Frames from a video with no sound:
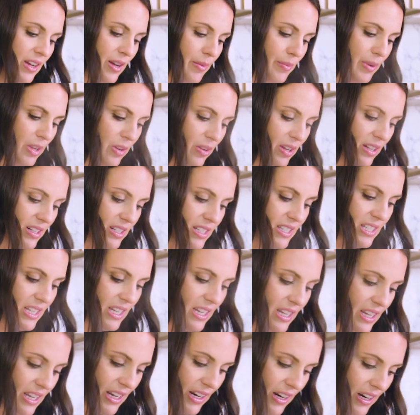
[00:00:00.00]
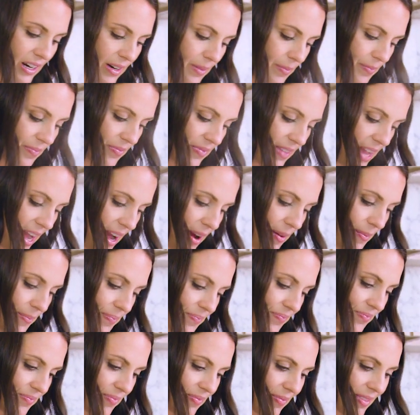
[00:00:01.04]
But you can see here that
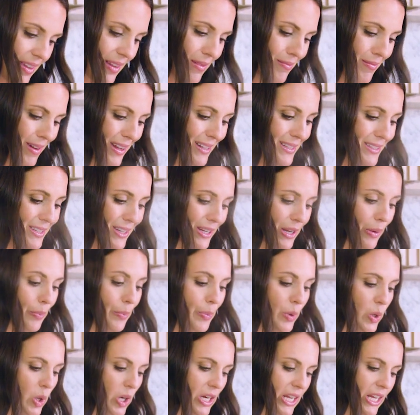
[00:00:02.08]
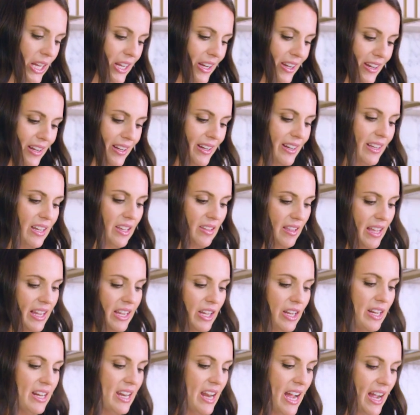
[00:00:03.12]
mine's looking pretty good,
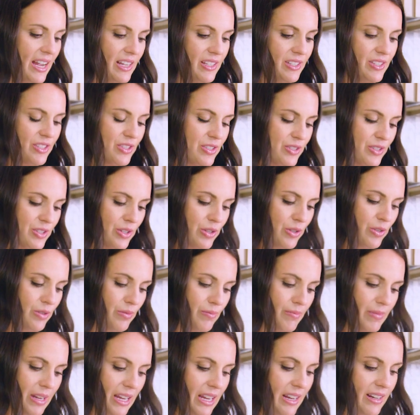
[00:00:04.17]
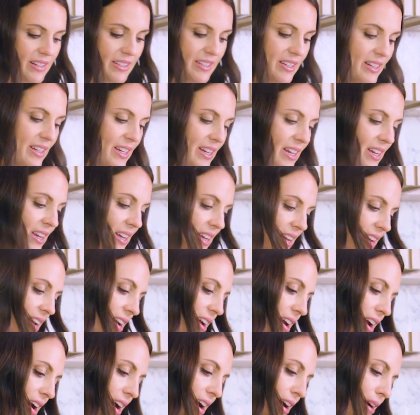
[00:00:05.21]
like a nice stewed meat.
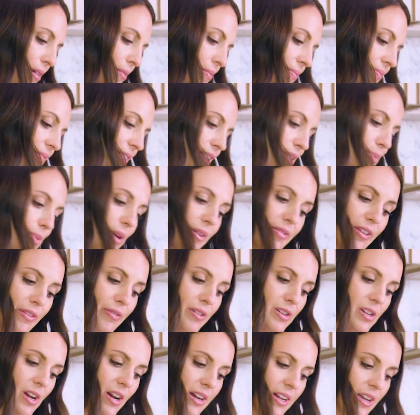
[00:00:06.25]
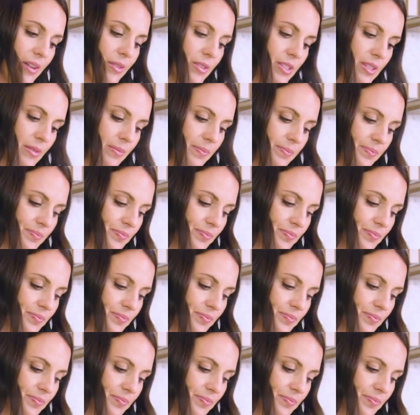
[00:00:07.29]
That's perfect for tacos.